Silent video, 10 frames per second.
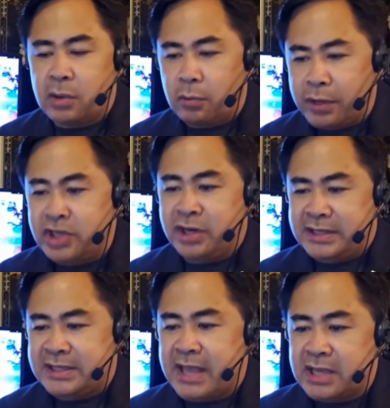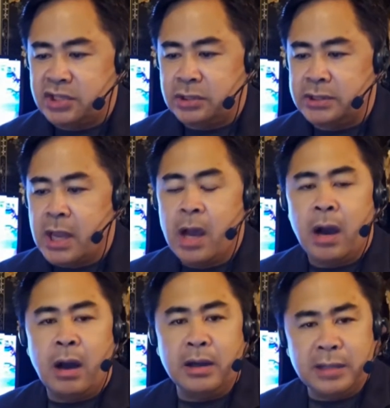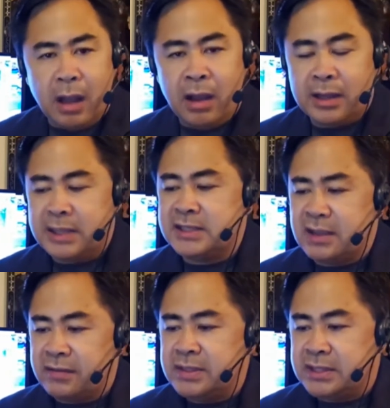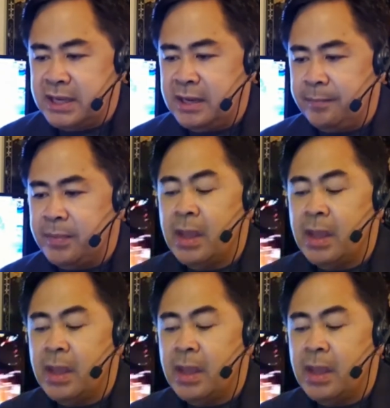originally scheduled on August 17,